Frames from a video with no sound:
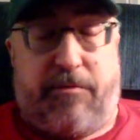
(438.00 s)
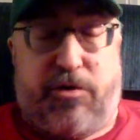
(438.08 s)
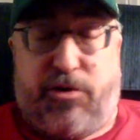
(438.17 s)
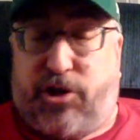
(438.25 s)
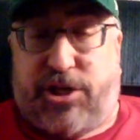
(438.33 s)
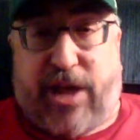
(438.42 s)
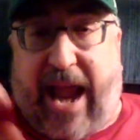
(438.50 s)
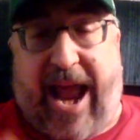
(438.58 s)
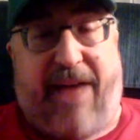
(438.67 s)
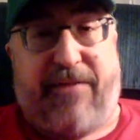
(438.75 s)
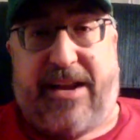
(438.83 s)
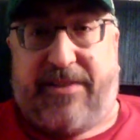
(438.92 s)
just
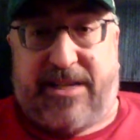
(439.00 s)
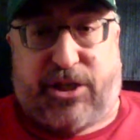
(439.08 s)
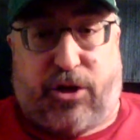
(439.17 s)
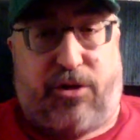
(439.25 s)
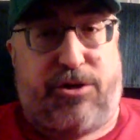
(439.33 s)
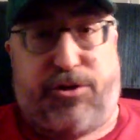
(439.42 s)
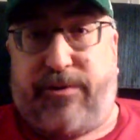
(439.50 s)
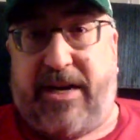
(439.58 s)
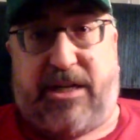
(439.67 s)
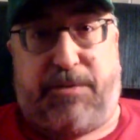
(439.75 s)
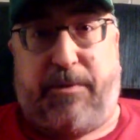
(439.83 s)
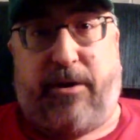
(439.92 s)
having this cursory
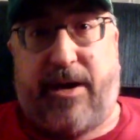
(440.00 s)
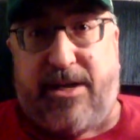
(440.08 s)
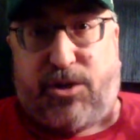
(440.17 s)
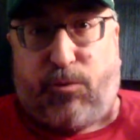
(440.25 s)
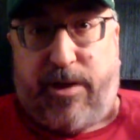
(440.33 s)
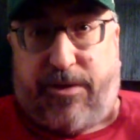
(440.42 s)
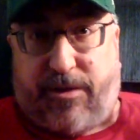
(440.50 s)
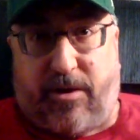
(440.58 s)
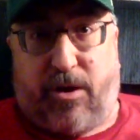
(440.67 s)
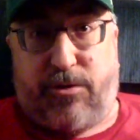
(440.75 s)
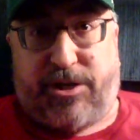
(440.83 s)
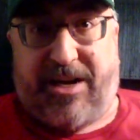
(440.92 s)
experience with
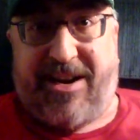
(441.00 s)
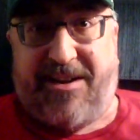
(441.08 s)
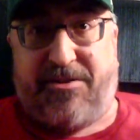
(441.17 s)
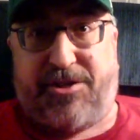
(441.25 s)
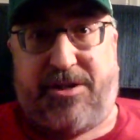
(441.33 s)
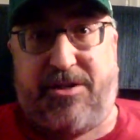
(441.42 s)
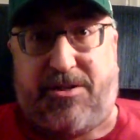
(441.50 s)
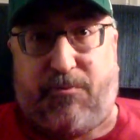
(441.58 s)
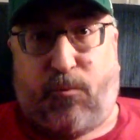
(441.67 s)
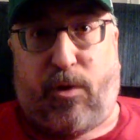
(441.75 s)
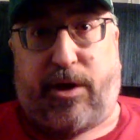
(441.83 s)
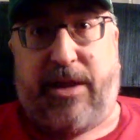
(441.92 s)
Hoshea Anderson's
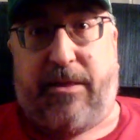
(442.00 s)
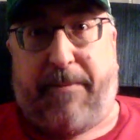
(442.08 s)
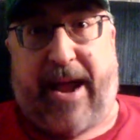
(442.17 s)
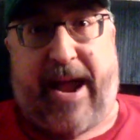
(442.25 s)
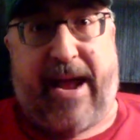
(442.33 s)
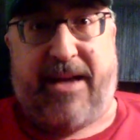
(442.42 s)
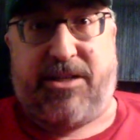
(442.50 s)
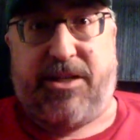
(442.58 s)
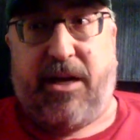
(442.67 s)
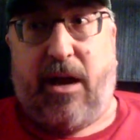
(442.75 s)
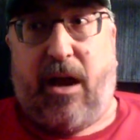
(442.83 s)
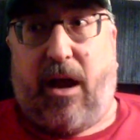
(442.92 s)
work in the past,
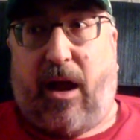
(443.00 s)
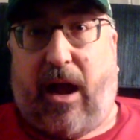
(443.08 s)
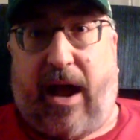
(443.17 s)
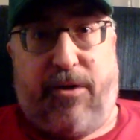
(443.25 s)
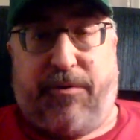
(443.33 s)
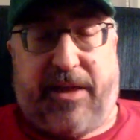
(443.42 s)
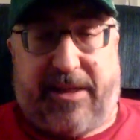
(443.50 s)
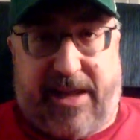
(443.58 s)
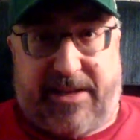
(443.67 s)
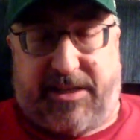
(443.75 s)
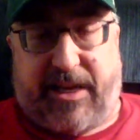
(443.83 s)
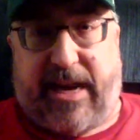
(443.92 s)
I don't think
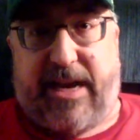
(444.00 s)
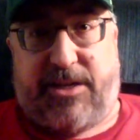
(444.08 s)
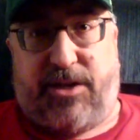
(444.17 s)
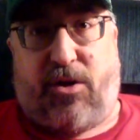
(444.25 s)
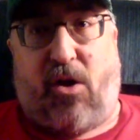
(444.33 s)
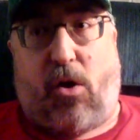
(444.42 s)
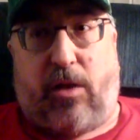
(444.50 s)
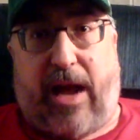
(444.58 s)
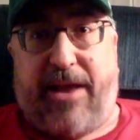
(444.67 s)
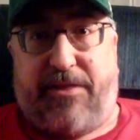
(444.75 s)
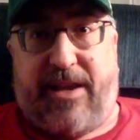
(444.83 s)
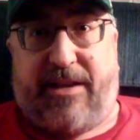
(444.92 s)
that's the case at all.
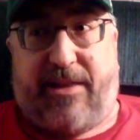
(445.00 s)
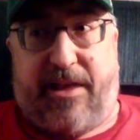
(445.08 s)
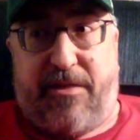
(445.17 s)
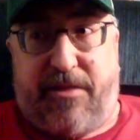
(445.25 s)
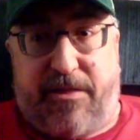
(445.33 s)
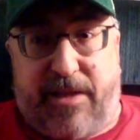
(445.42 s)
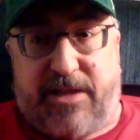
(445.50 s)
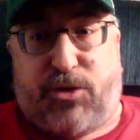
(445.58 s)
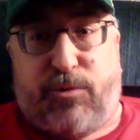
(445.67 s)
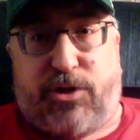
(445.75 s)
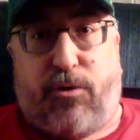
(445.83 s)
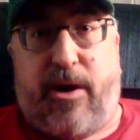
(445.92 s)
I think that this
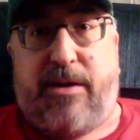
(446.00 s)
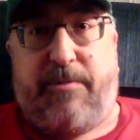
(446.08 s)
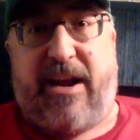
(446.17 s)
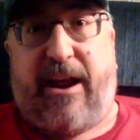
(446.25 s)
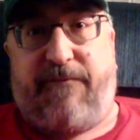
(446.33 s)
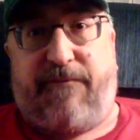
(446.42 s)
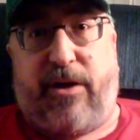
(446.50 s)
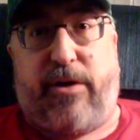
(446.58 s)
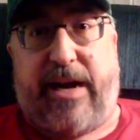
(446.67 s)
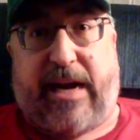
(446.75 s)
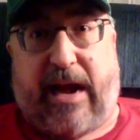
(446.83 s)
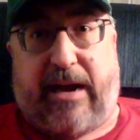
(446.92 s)
was going to be a
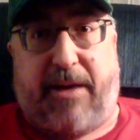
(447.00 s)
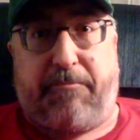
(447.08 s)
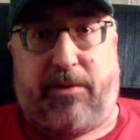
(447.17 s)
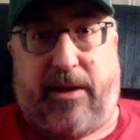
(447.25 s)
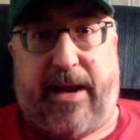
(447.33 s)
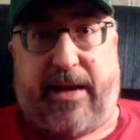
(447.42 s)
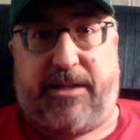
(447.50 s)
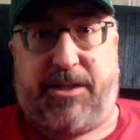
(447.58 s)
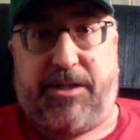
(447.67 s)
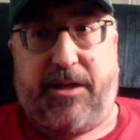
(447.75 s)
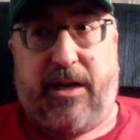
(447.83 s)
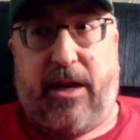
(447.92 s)
very
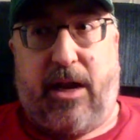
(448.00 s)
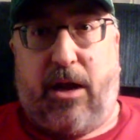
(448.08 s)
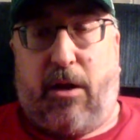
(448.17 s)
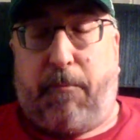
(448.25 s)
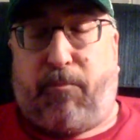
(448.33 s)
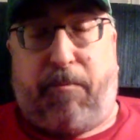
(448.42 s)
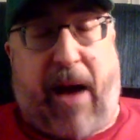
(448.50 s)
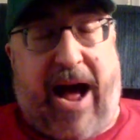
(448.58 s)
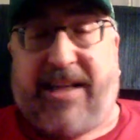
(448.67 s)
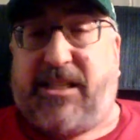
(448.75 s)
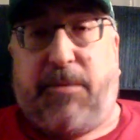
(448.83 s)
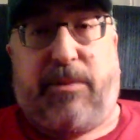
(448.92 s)
complex,
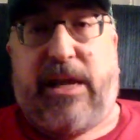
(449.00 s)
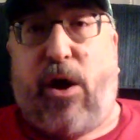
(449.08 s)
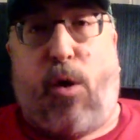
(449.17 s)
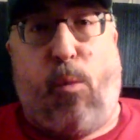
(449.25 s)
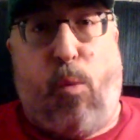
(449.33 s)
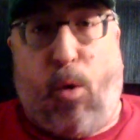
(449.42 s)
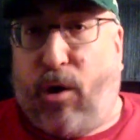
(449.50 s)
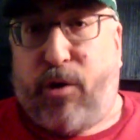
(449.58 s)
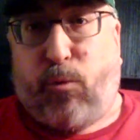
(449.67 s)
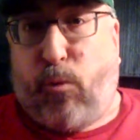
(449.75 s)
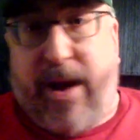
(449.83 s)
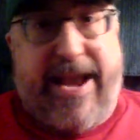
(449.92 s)
possibly
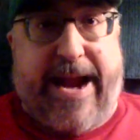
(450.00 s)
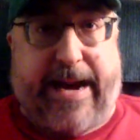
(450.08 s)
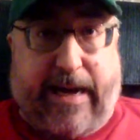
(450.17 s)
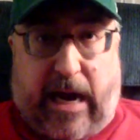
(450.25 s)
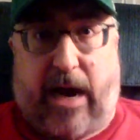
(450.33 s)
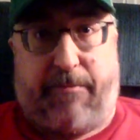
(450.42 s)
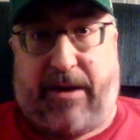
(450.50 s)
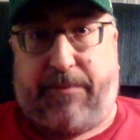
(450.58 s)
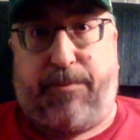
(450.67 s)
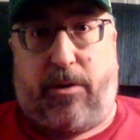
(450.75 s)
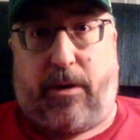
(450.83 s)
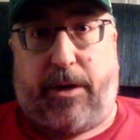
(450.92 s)
award-winning comic book